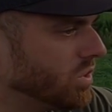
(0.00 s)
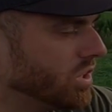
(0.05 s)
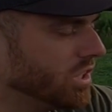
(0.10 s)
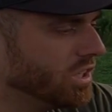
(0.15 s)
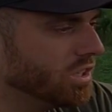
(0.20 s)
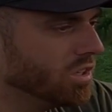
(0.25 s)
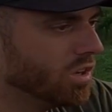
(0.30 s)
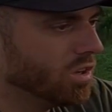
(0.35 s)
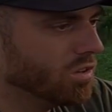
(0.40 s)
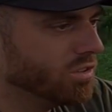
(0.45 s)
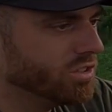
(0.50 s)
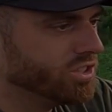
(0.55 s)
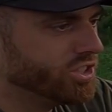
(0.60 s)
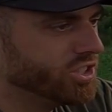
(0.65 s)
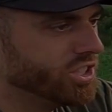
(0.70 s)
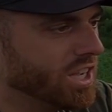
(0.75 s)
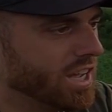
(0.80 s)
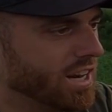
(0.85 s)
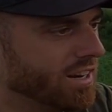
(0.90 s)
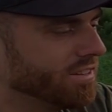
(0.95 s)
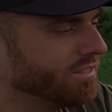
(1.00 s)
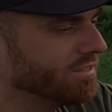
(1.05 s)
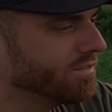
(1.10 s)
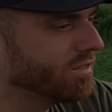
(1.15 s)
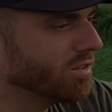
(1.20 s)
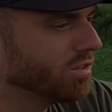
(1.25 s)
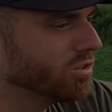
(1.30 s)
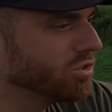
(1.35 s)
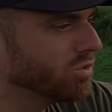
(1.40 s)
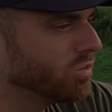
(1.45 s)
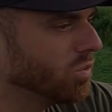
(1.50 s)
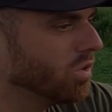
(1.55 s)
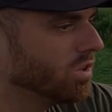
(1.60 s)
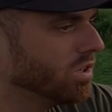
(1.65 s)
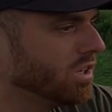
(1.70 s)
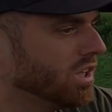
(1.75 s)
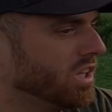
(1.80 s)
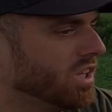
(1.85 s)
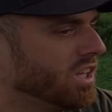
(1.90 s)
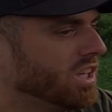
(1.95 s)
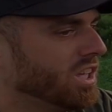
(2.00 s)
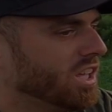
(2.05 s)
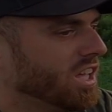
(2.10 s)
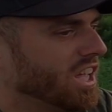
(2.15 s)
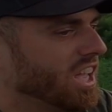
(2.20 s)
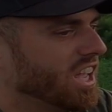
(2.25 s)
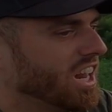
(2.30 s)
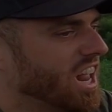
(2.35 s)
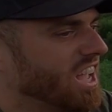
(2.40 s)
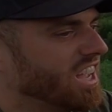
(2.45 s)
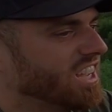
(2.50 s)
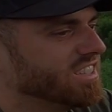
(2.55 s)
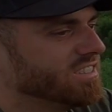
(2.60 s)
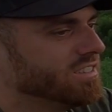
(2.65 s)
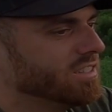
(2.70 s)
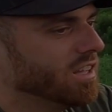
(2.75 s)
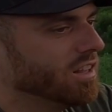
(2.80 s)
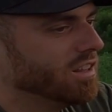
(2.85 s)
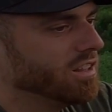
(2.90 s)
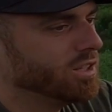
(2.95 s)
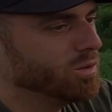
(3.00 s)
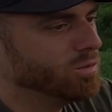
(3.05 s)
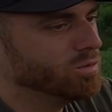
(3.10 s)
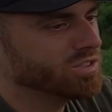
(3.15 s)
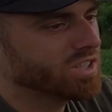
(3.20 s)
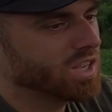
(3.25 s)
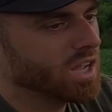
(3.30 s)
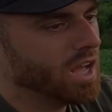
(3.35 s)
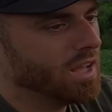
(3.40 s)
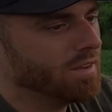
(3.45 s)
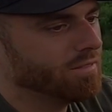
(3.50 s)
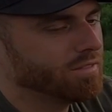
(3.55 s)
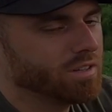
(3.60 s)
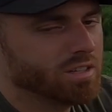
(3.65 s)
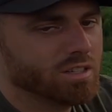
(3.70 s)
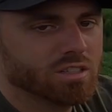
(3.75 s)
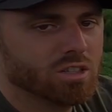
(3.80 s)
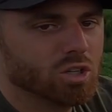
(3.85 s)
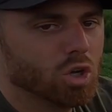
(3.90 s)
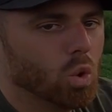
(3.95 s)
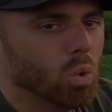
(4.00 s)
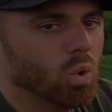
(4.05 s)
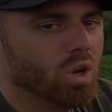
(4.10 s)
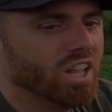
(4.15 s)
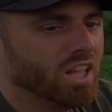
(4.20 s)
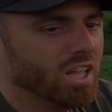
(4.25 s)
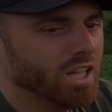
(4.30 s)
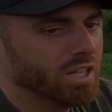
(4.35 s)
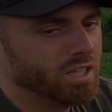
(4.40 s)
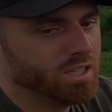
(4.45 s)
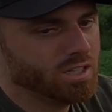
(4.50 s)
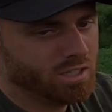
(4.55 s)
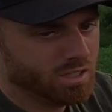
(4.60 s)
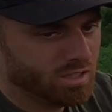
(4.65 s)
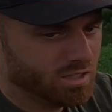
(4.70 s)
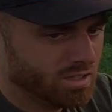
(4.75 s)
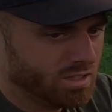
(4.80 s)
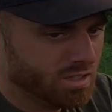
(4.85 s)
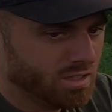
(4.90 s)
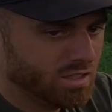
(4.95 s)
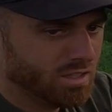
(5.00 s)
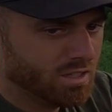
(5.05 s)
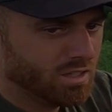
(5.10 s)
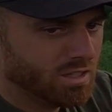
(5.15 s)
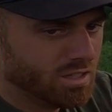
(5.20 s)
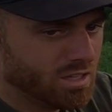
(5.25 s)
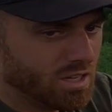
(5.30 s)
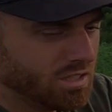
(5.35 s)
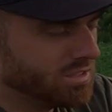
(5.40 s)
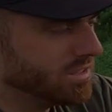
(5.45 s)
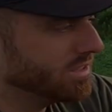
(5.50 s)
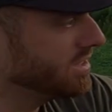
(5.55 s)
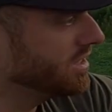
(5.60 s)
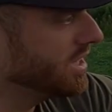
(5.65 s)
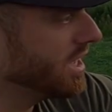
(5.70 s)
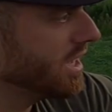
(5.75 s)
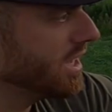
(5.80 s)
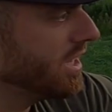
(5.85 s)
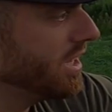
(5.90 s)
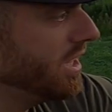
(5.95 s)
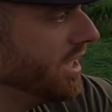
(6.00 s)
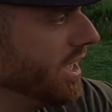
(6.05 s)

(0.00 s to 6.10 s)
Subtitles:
He called a shot on the first one, and I could tell he was confident going in on the second.